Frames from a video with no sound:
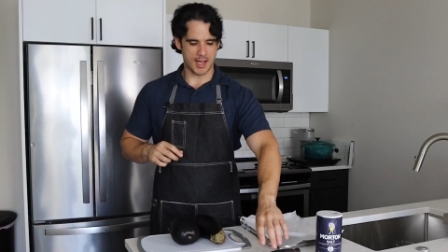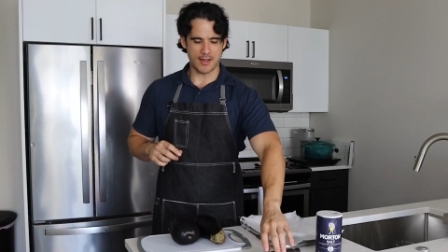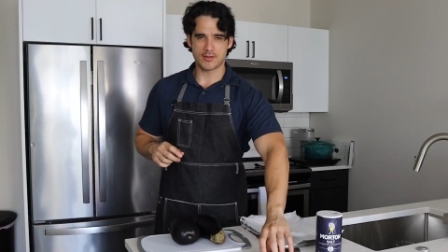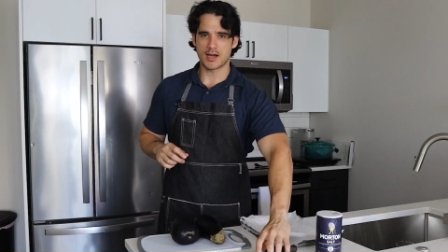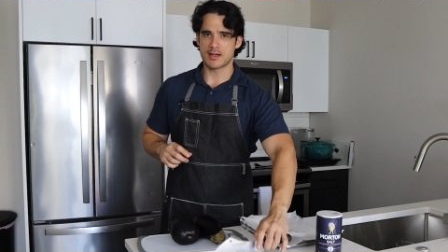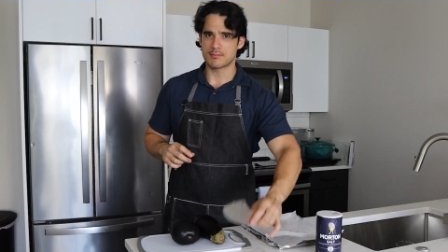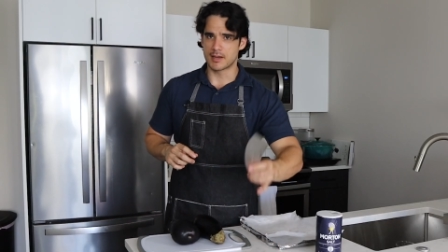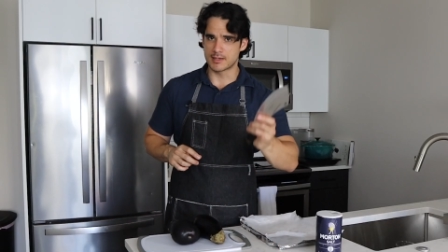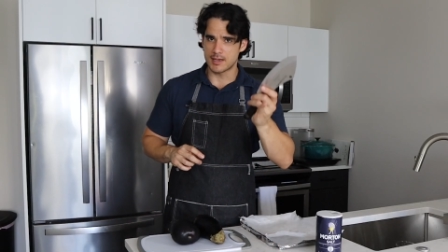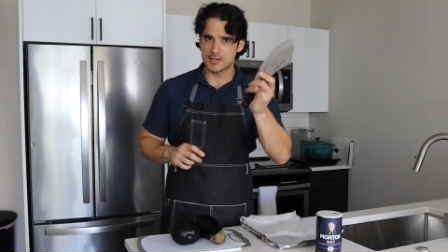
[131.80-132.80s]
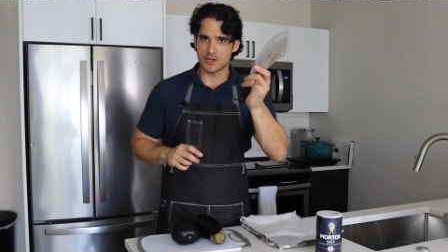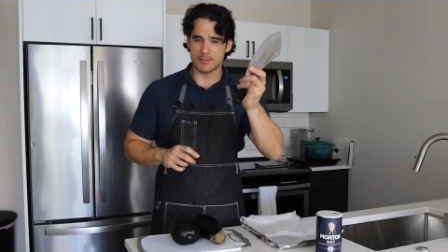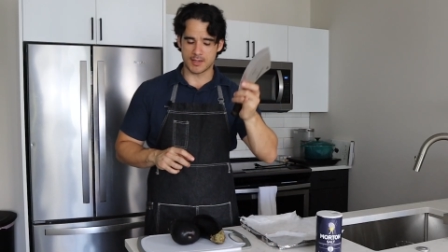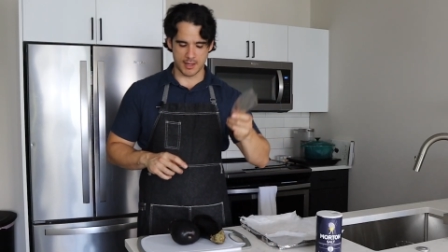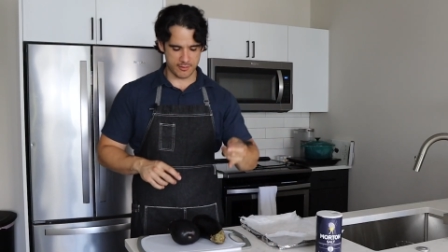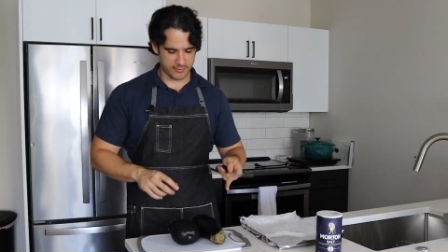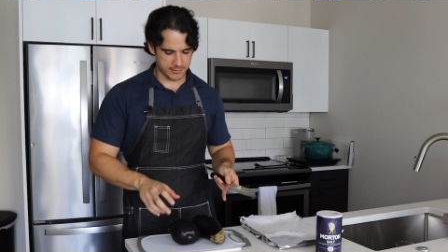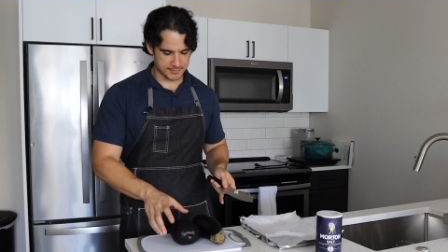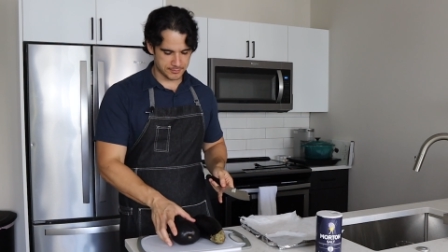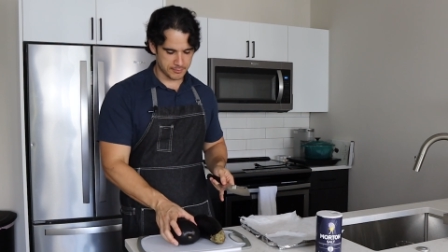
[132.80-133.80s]
I've got my nice sharp knife.
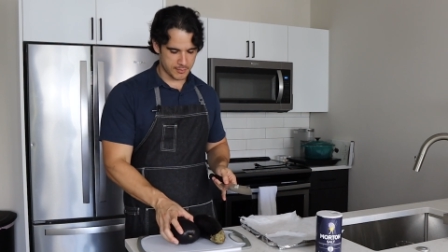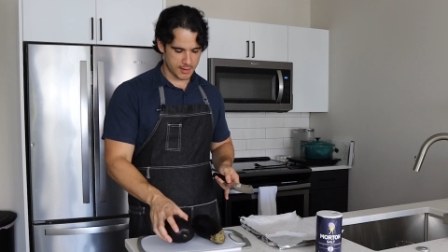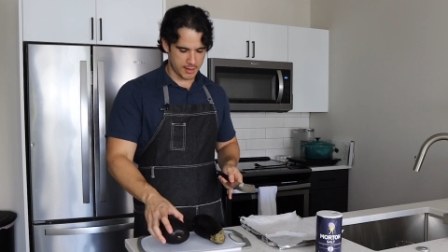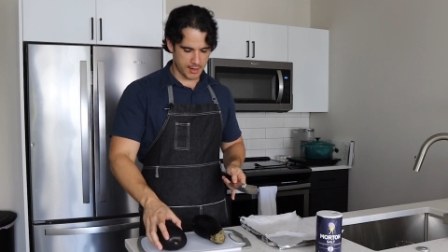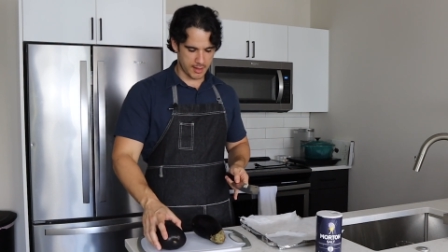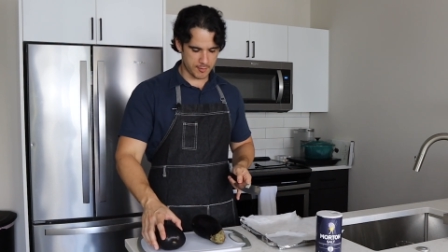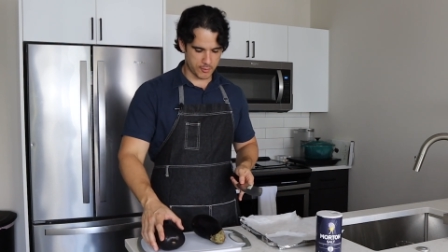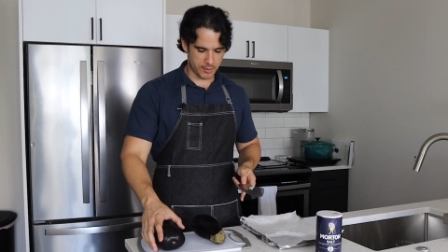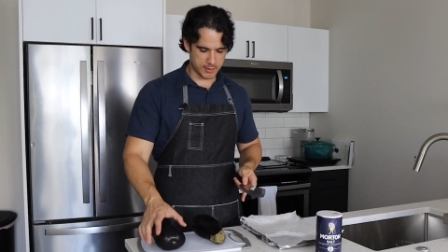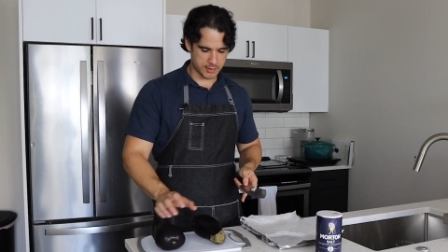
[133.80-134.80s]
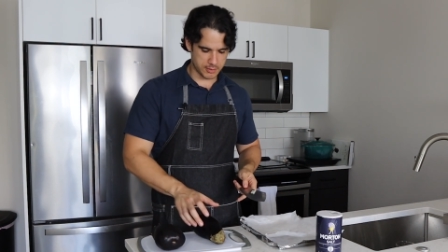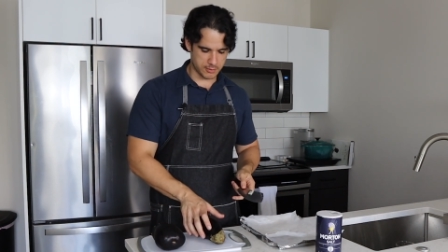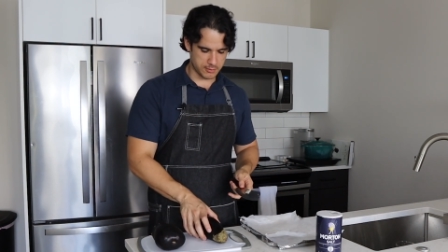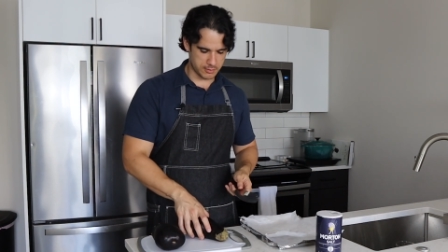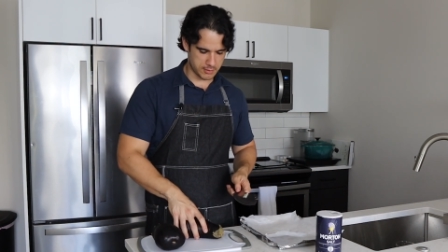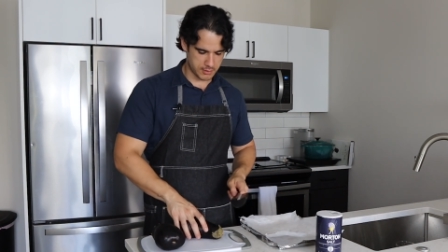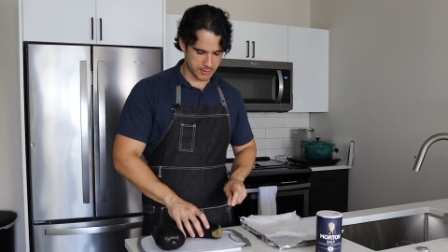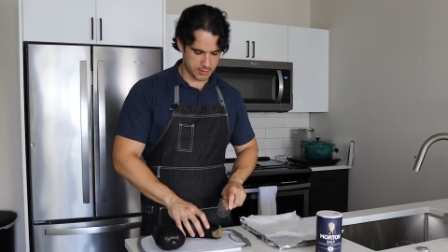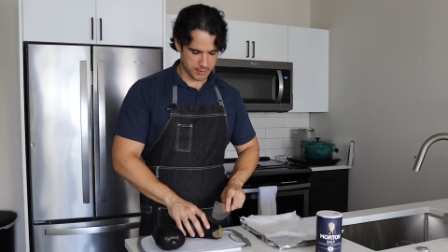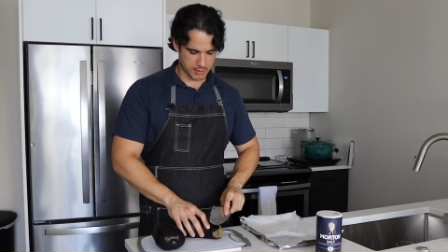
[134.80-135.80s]
I am going to
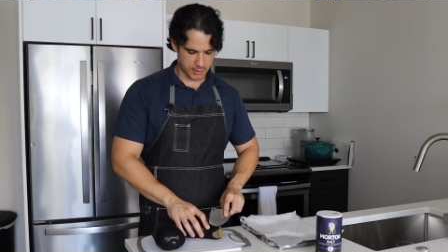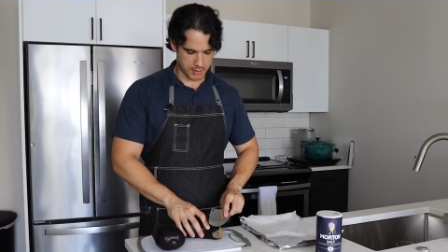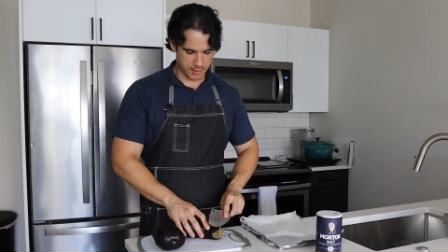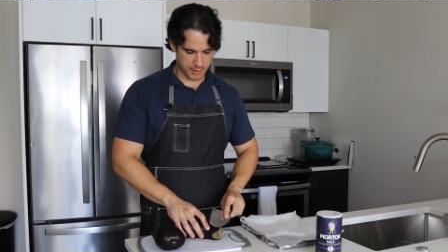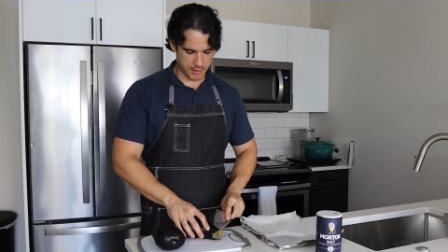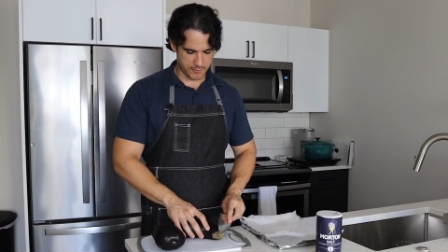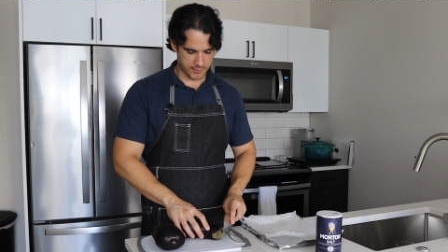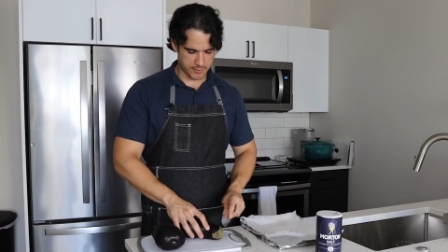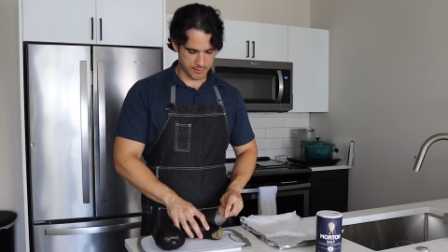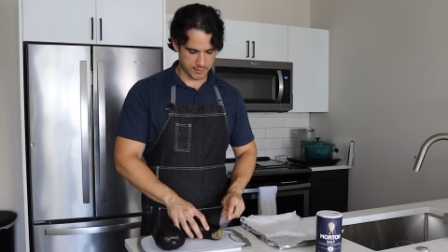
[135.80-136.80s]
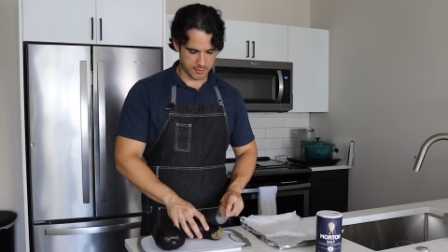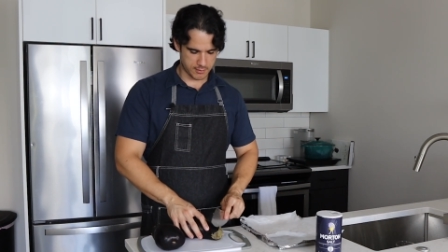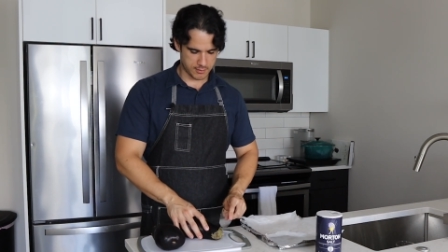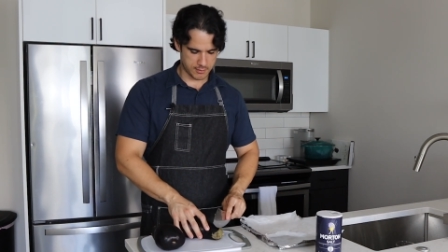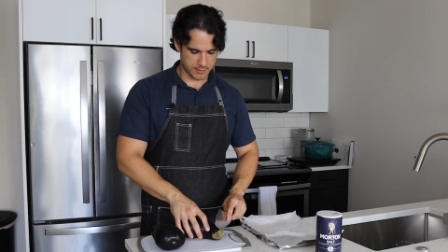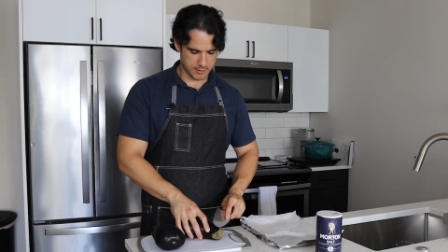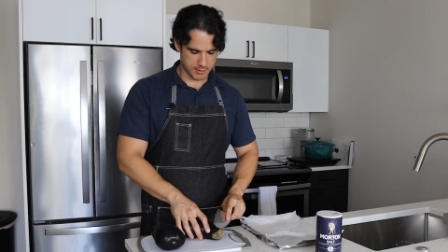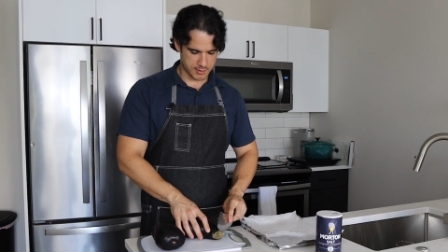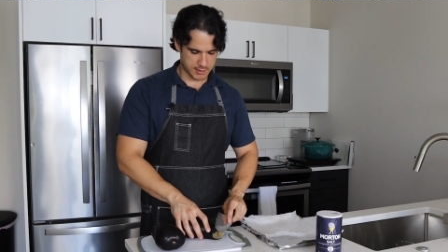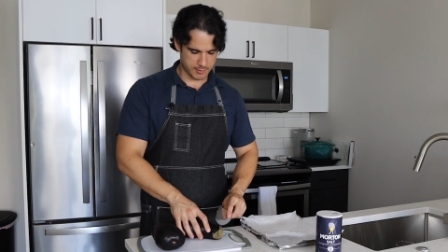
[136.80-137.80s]
cut off
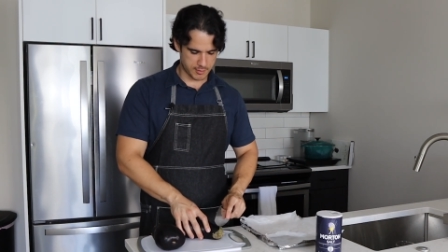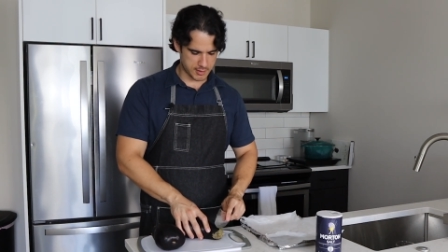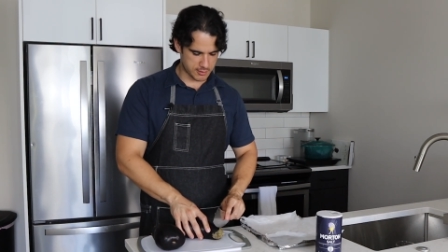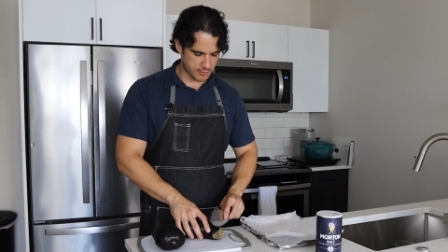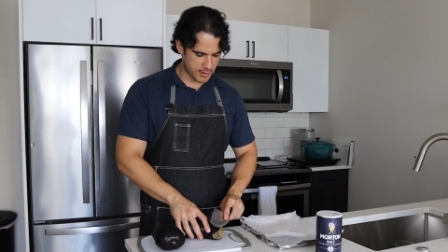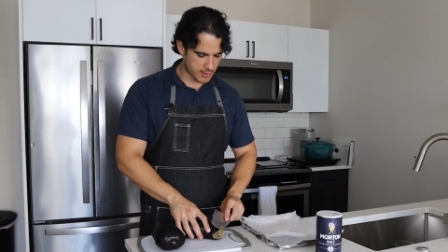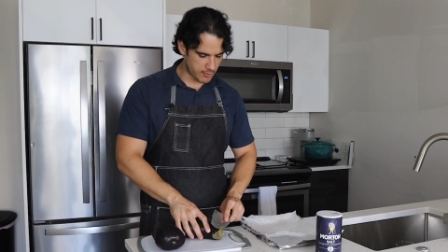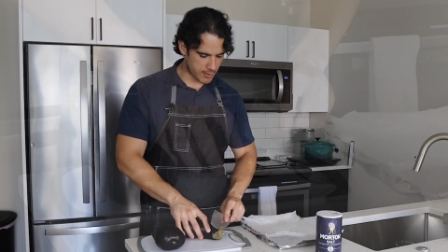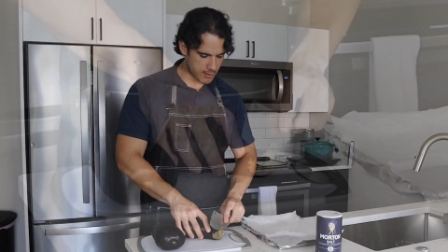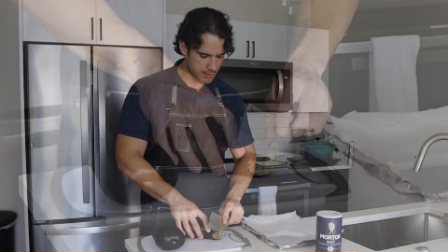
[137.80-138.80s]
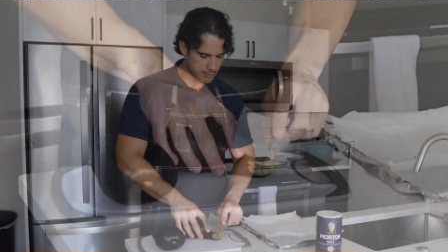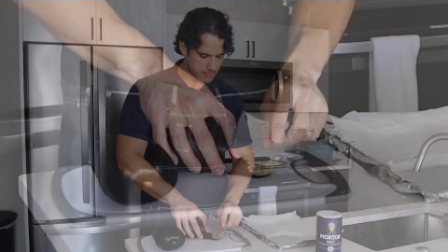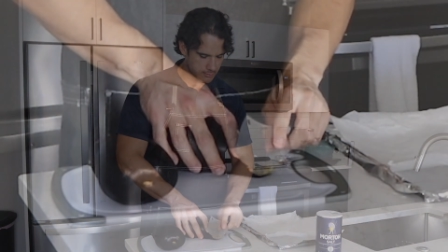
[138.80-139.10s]
some of this greenery